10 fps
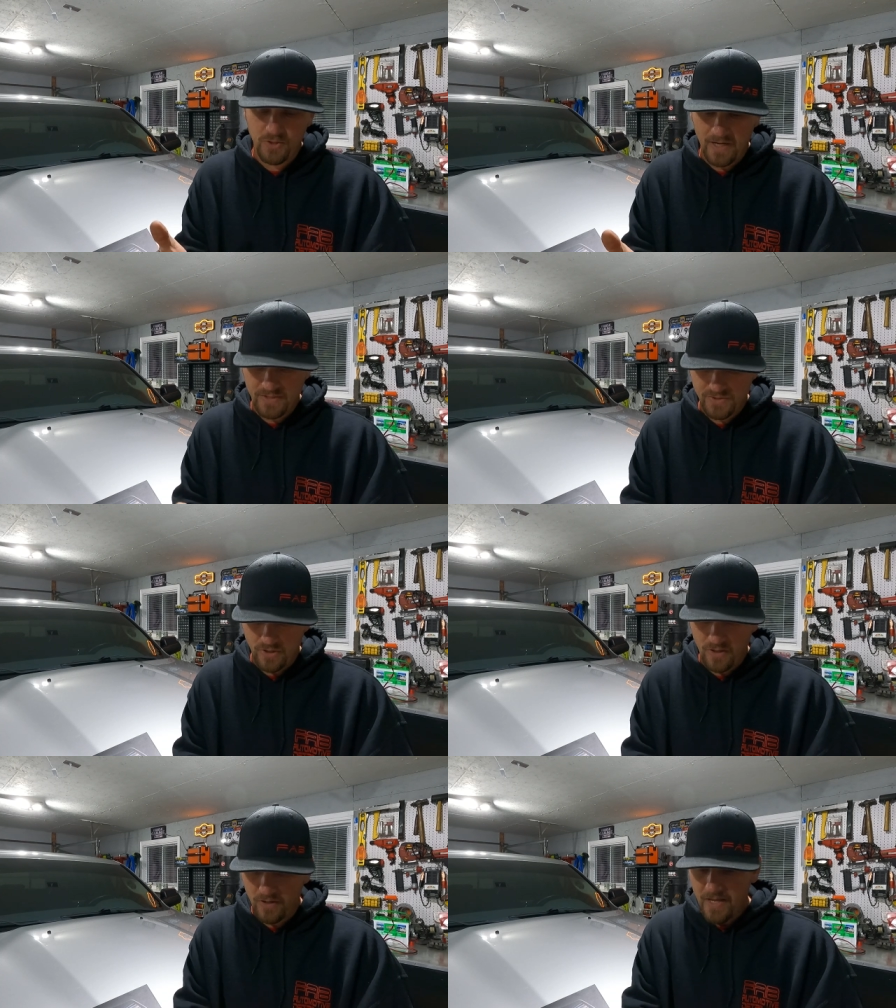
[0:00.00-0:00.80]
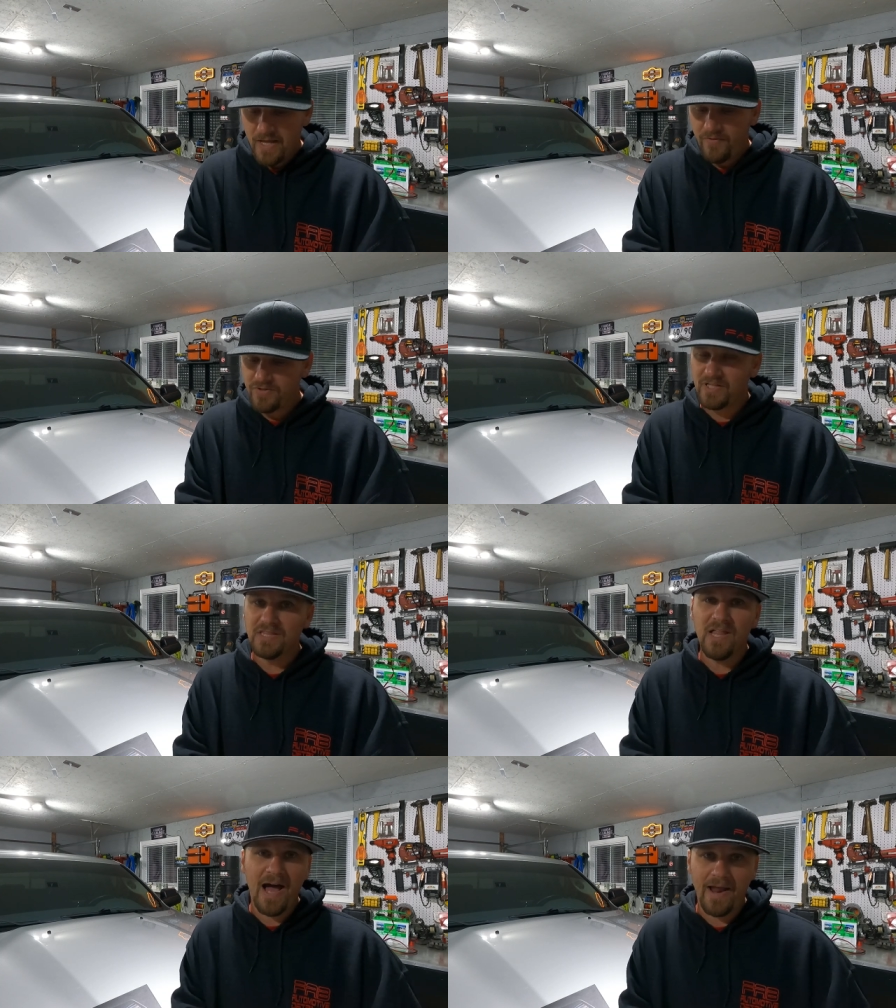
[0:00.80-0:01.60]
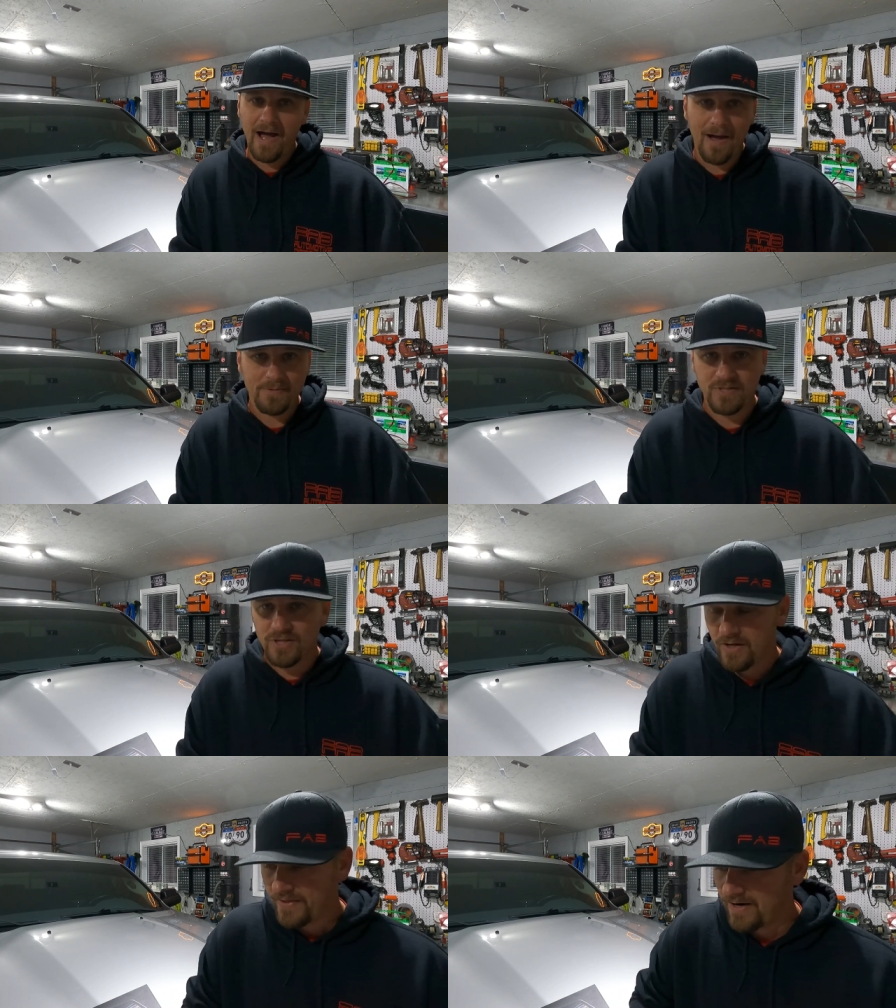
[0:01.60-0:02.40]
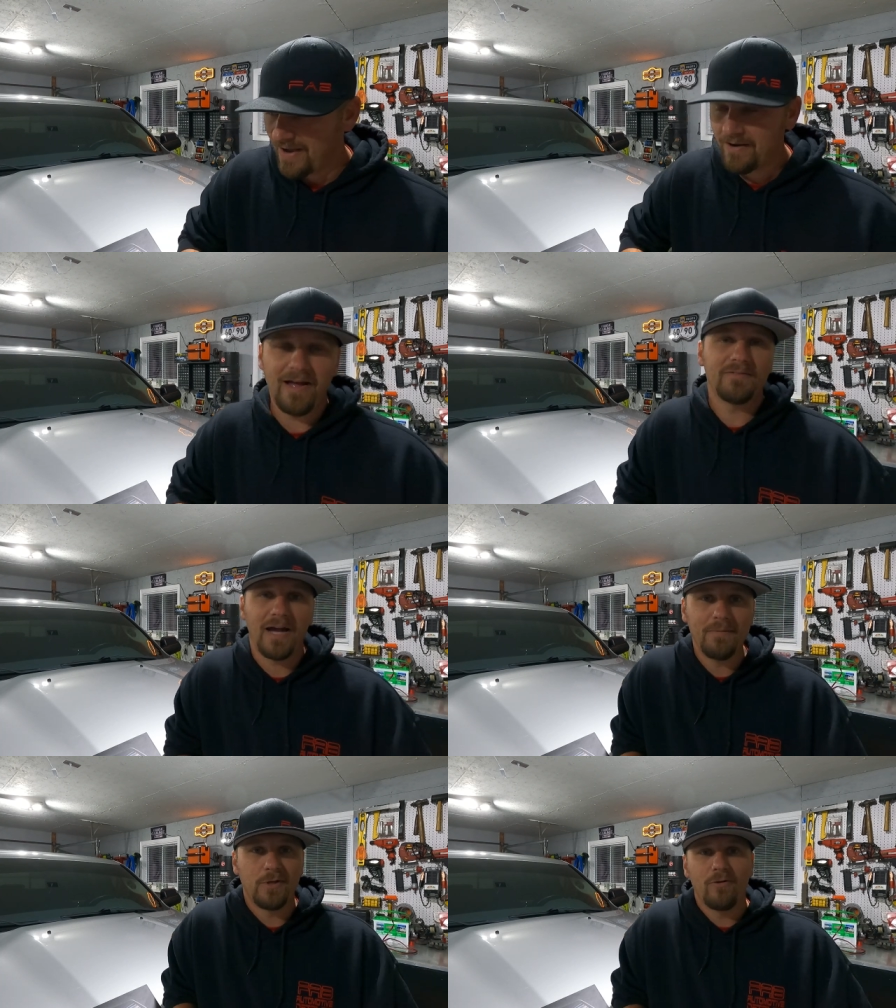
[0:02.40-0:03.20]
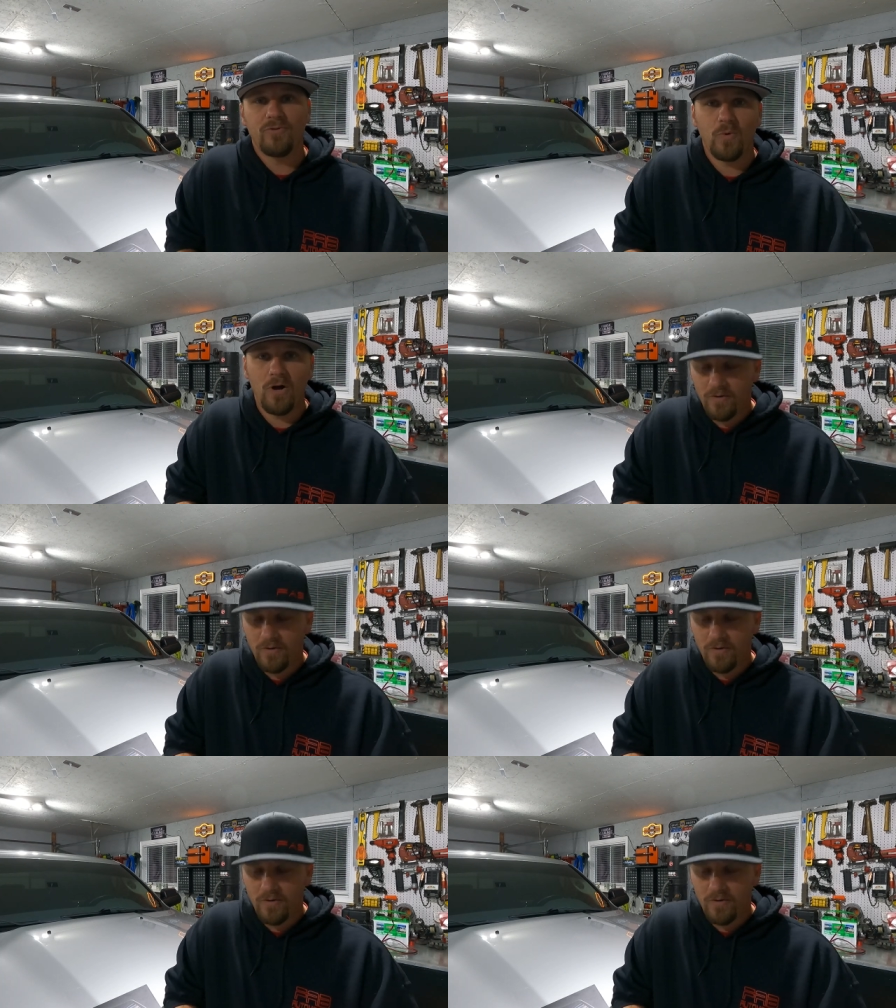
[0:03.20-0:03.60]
as you guys saw. There's a lot of options on there. I don't have time to go through